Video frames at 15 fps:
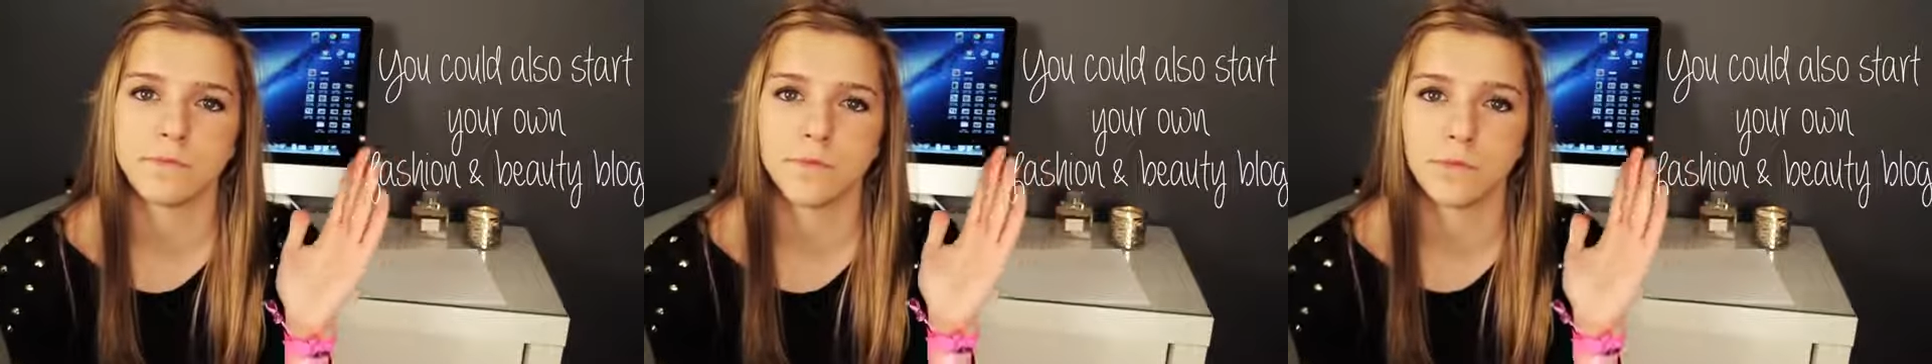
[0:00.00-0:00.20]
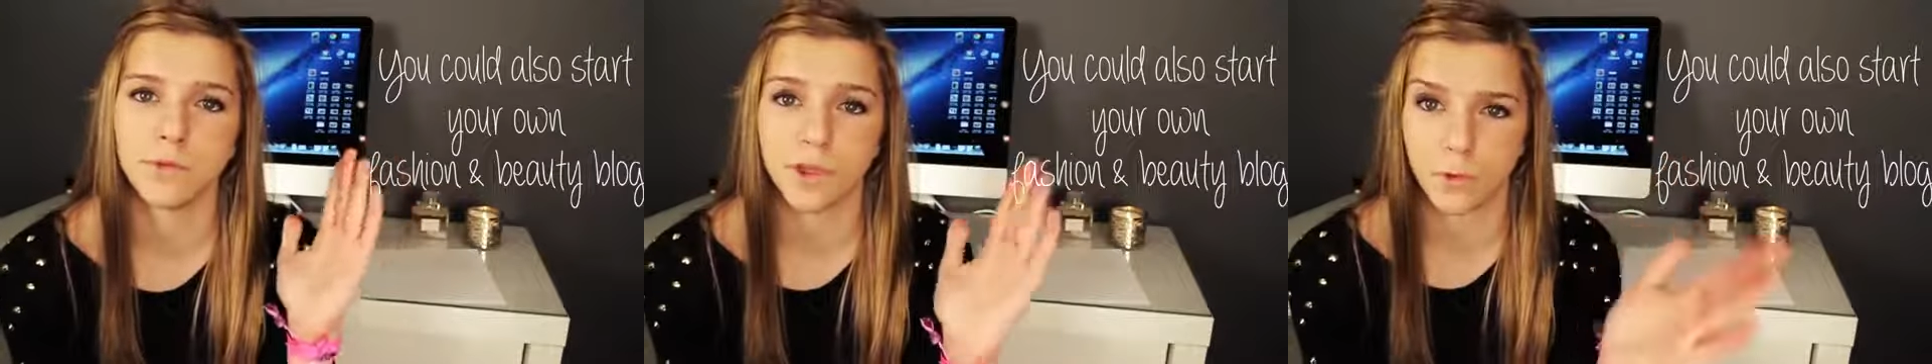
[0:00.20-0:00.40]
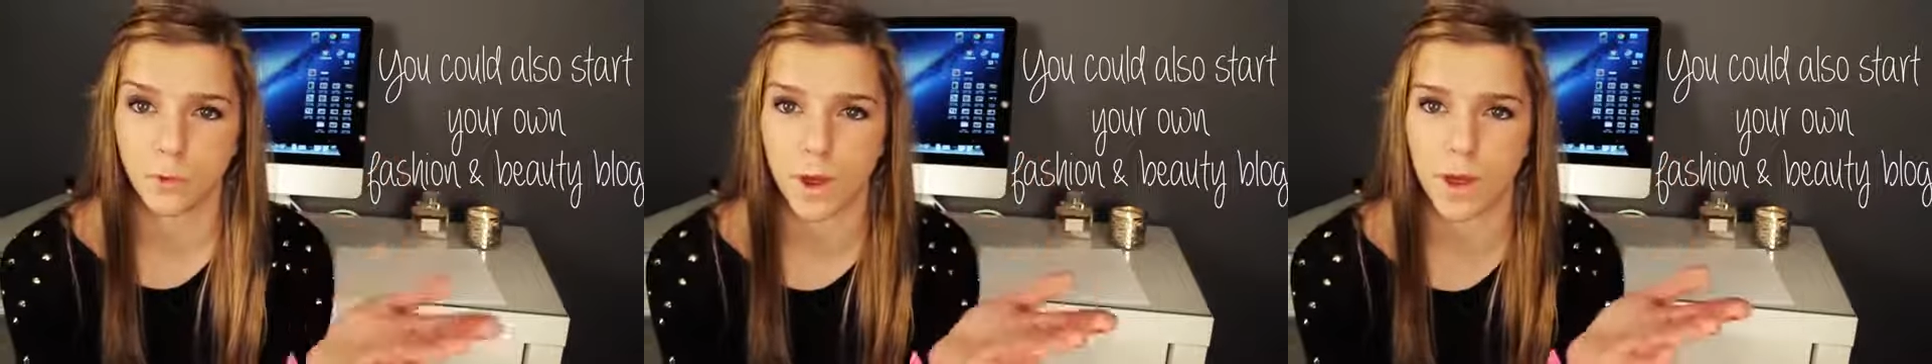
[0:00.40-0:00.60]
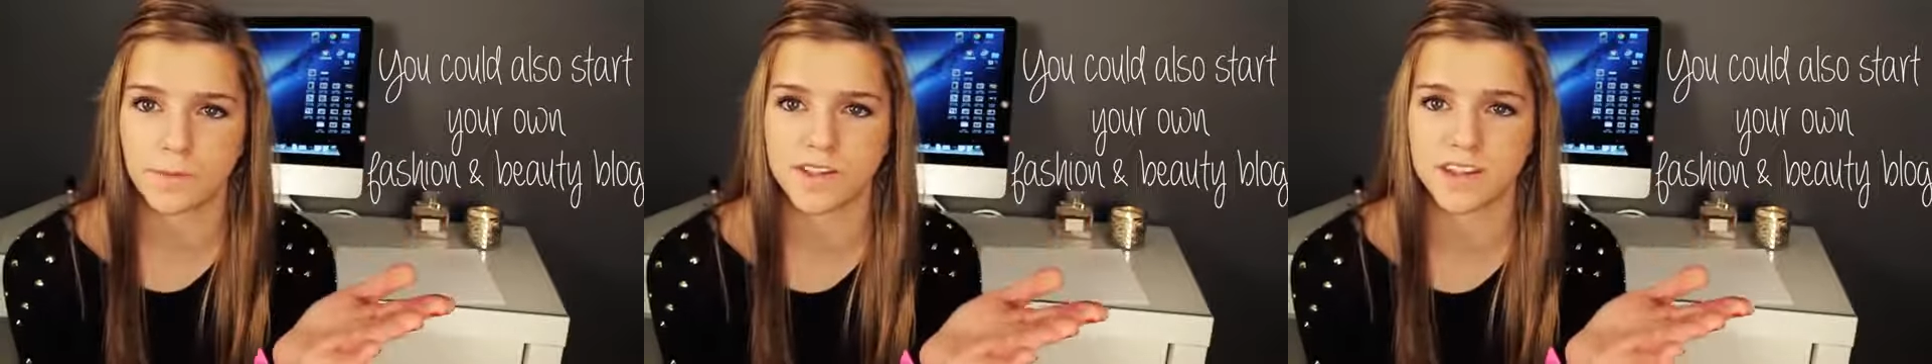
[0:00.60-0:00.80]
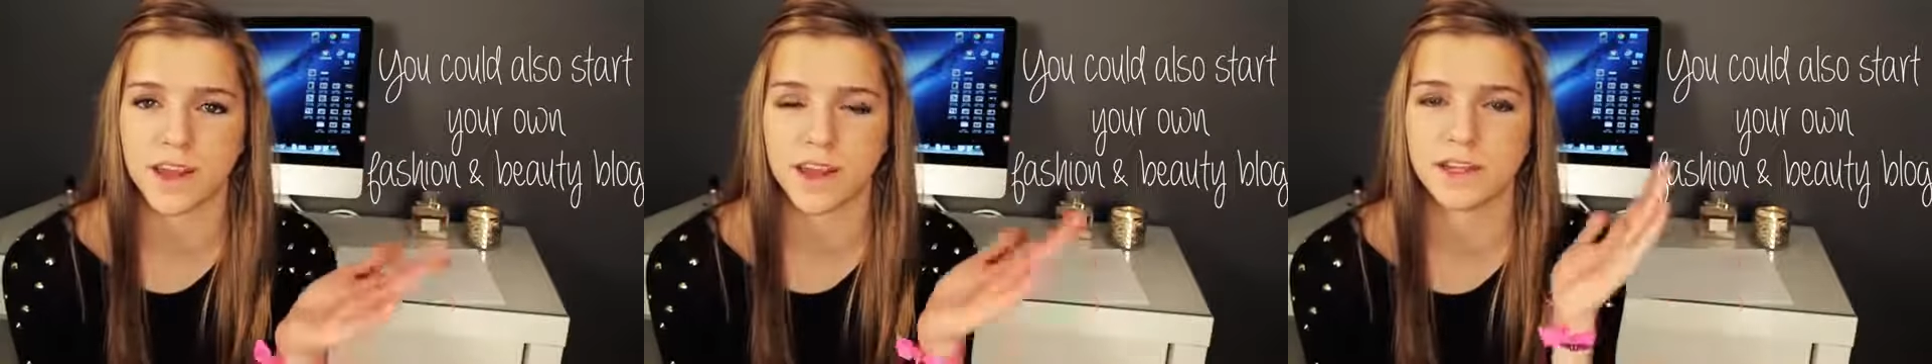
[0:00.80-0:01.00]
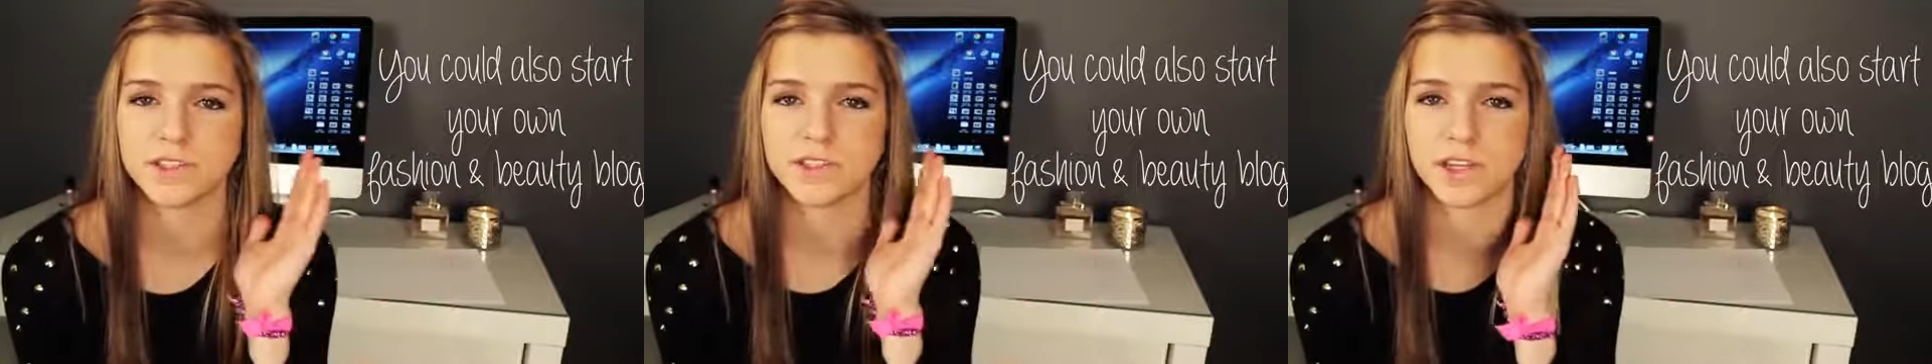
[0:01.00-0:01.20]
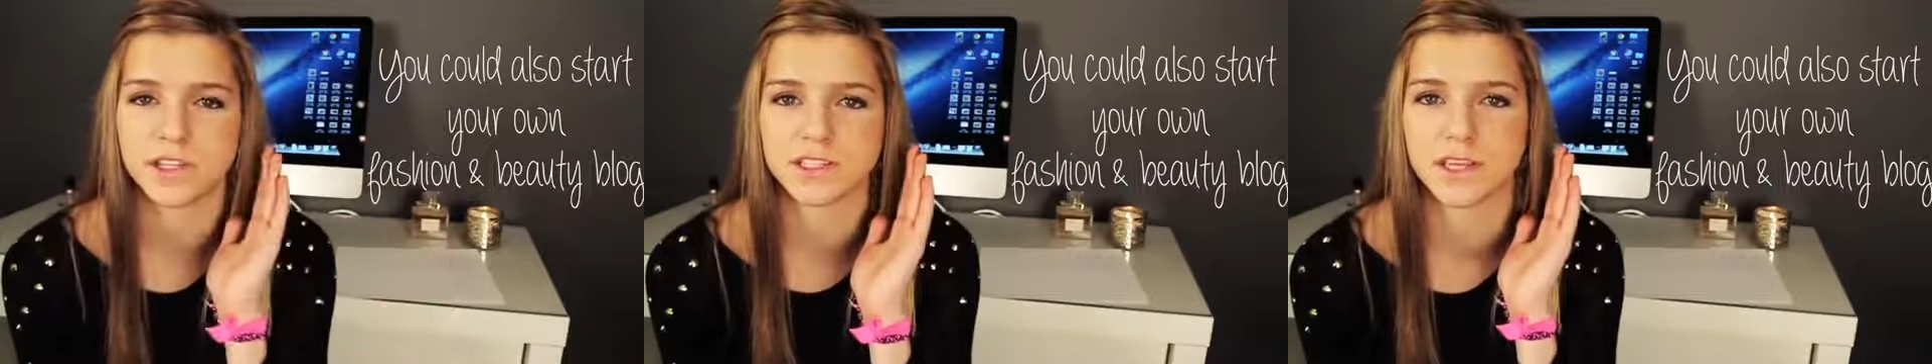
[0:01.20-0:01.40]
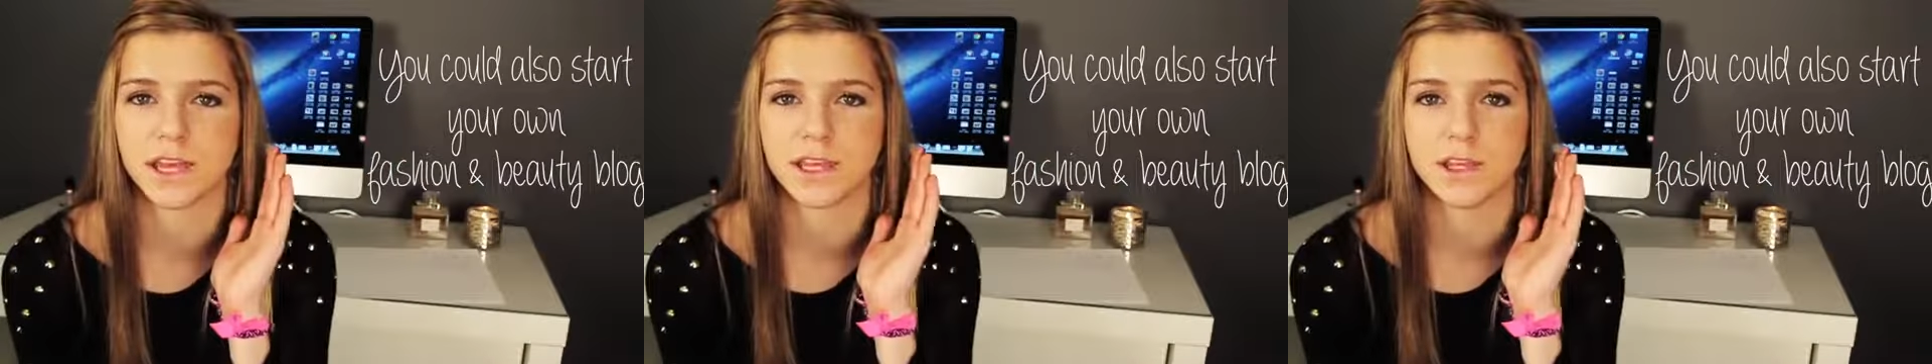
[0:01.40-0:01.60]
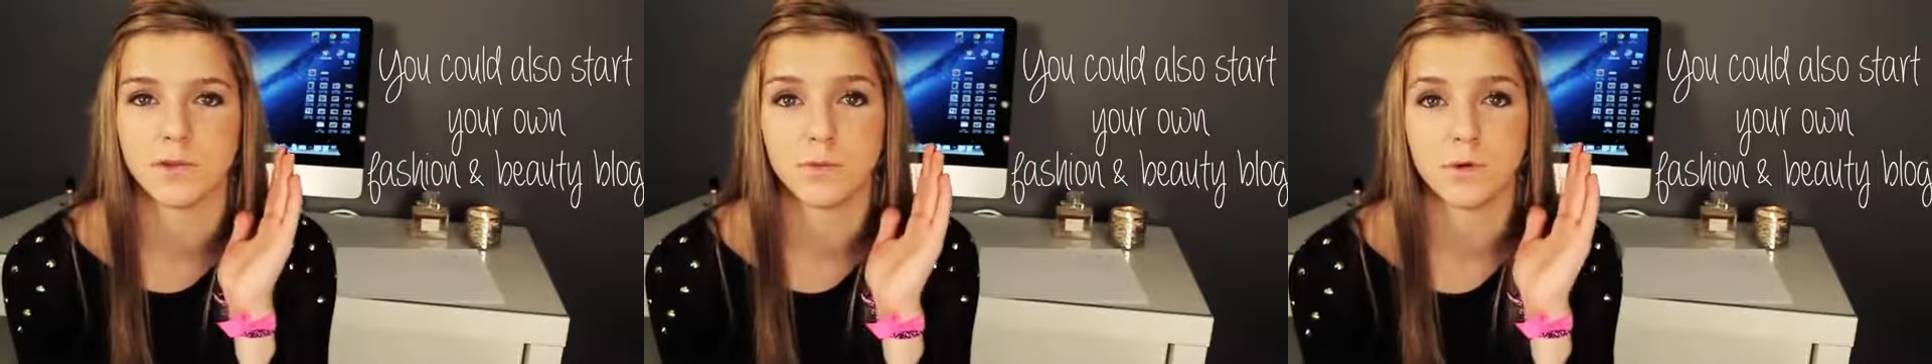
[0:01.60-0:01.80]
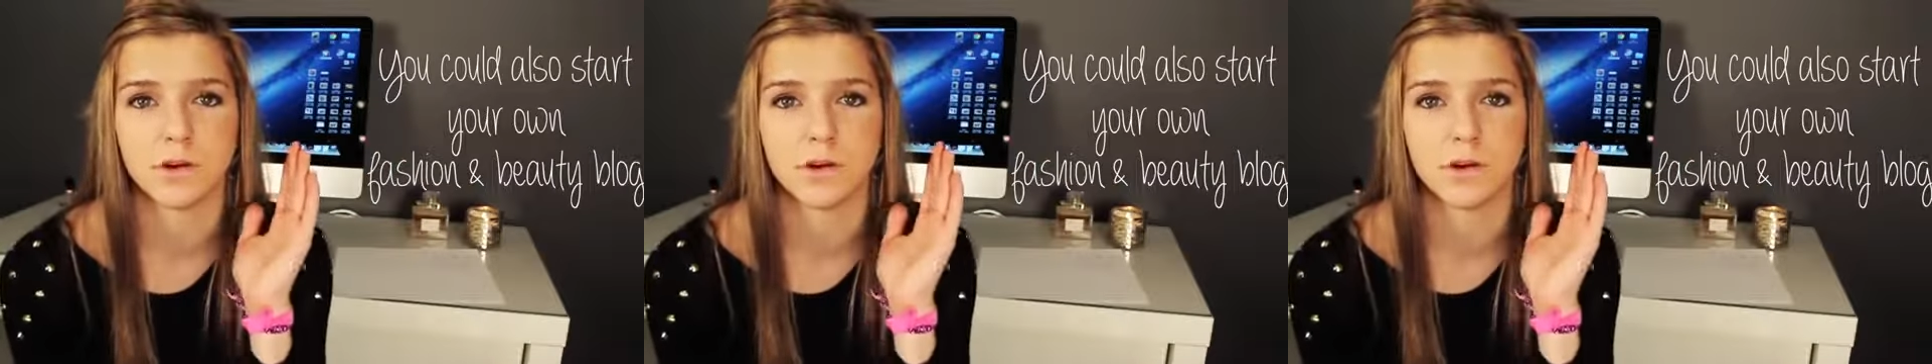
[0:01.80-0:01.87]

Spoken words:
with a website just like you